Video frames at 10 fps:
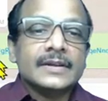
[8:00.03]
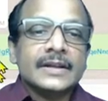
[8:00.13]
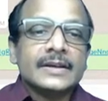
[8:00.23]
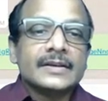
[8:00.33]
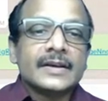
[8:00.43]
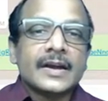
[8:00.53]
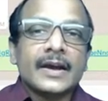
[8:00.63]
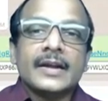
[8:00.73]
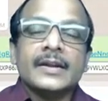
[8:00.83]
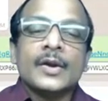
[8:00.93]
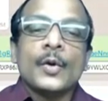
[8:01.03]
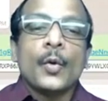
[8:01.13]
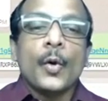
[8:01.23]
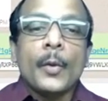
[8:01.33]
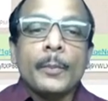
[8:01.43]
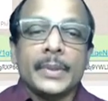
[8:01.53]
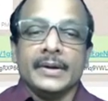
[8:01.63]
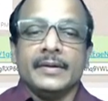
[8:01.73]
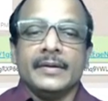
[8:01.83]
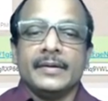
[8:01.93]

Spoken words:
link can open.